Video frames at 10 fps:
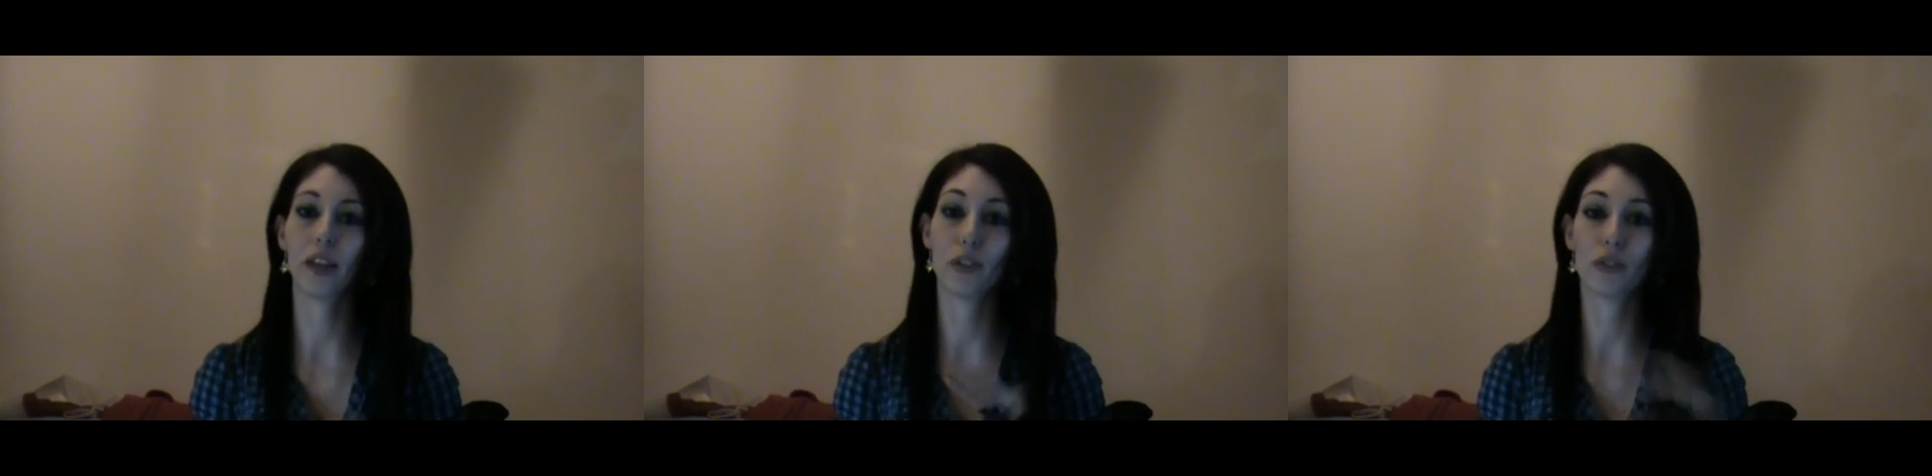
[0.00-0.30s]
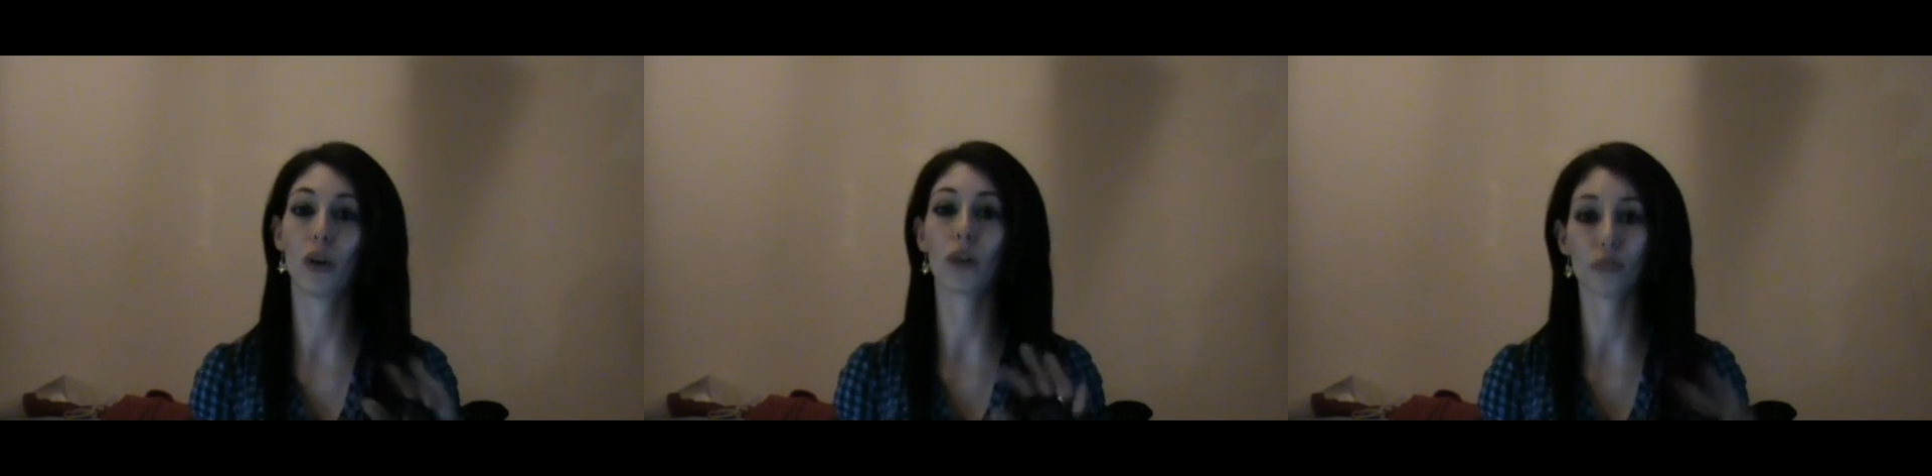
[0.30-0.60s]
if you've
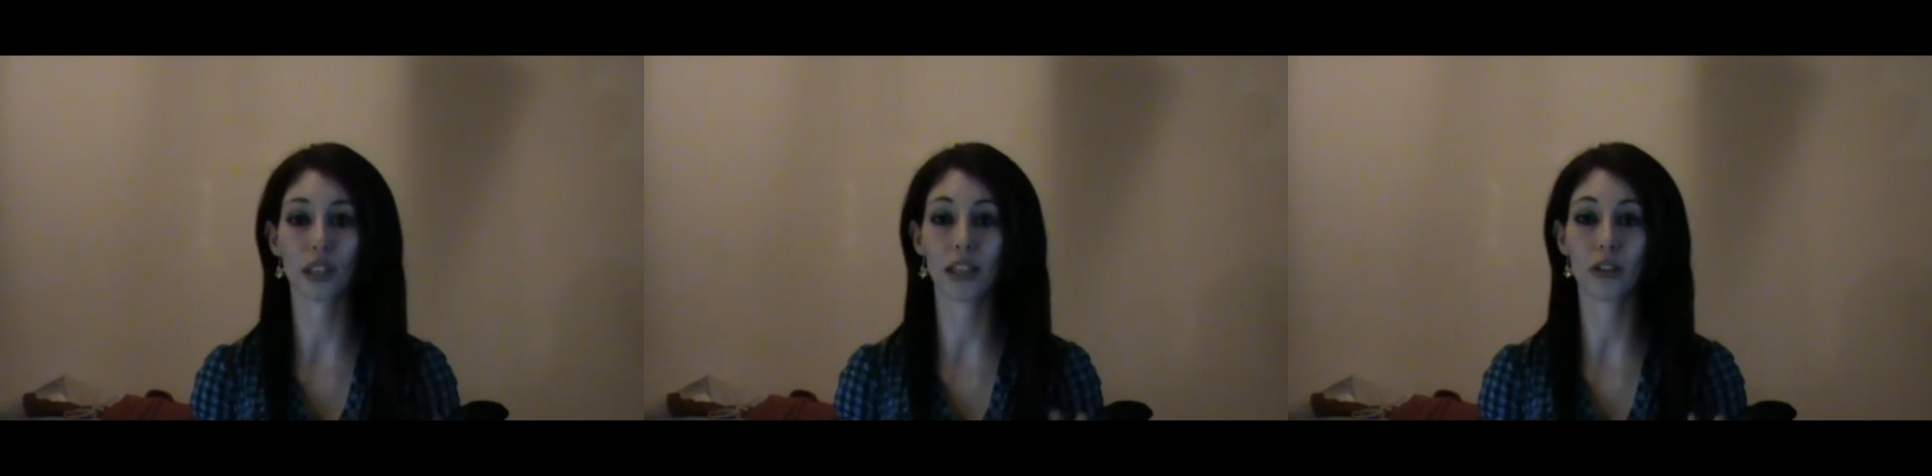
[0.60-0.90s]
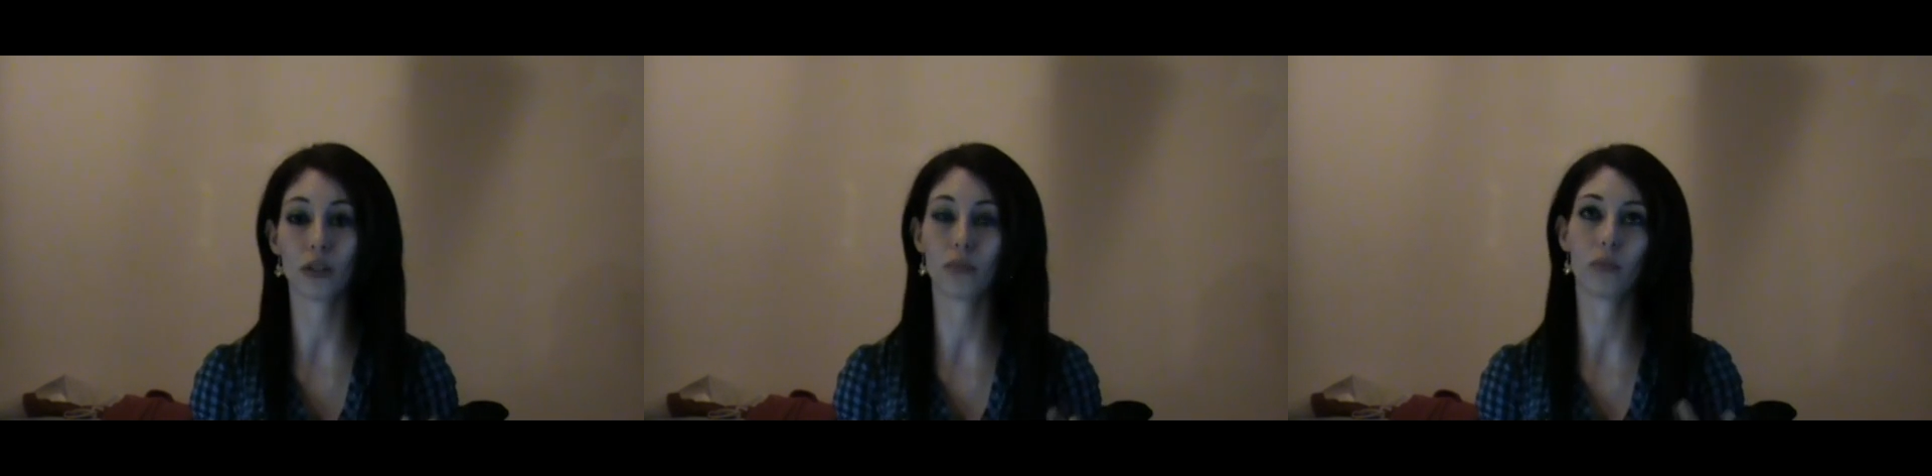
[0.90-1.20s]
got
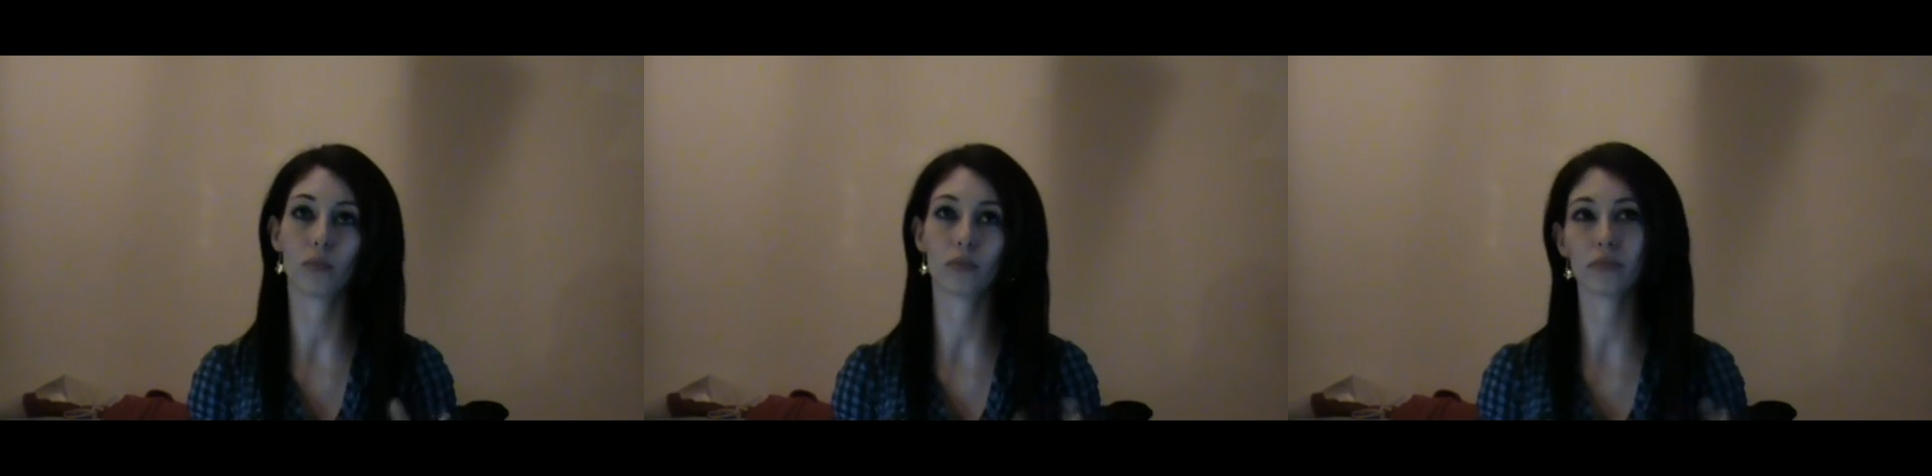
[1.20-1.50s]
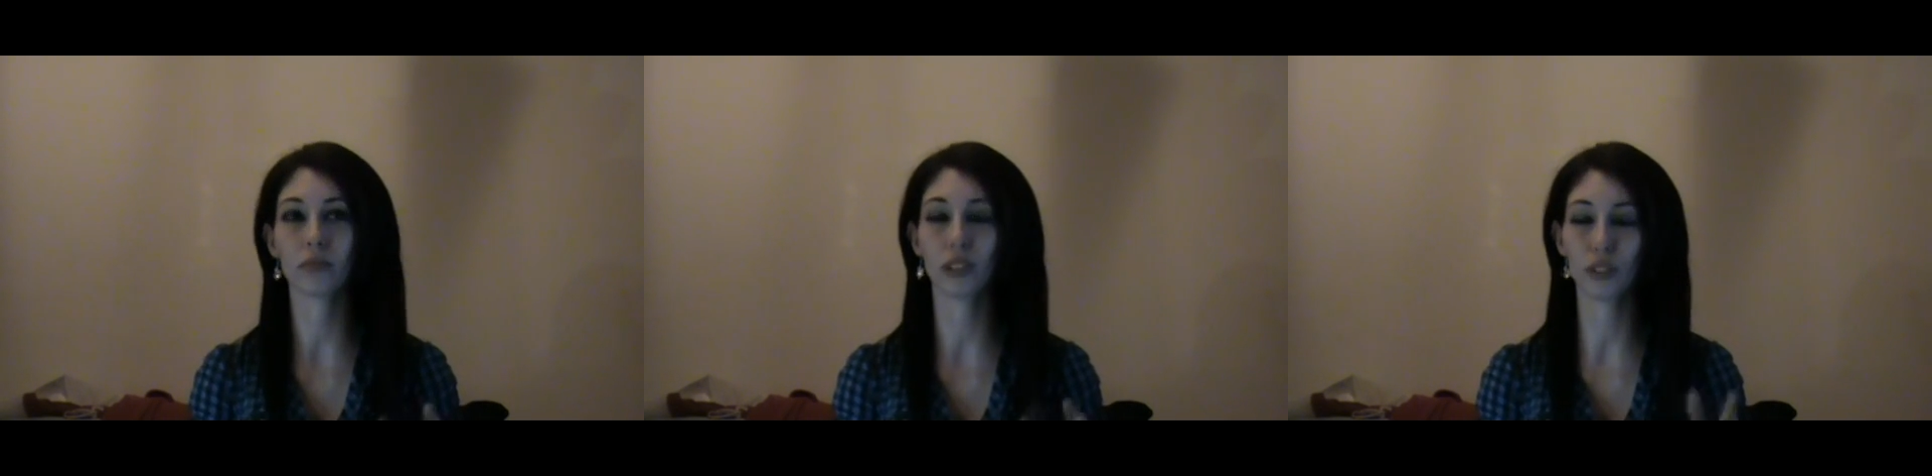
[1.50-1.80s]

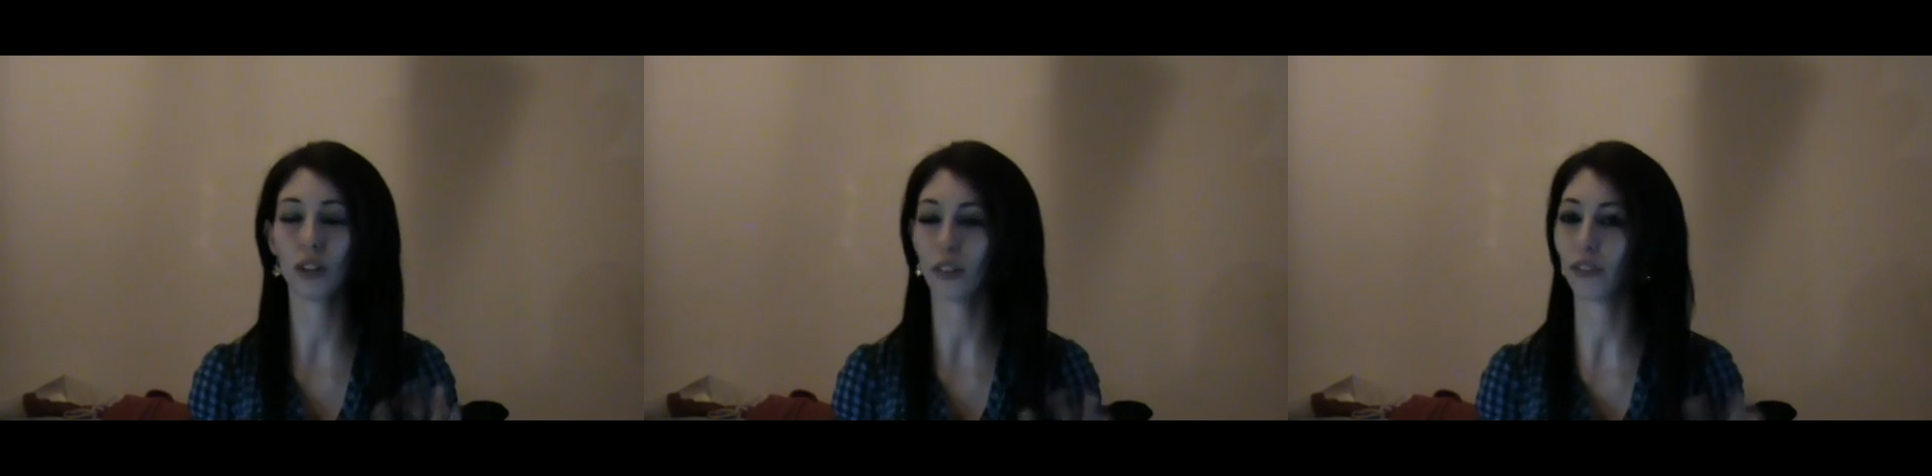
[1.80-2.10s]
a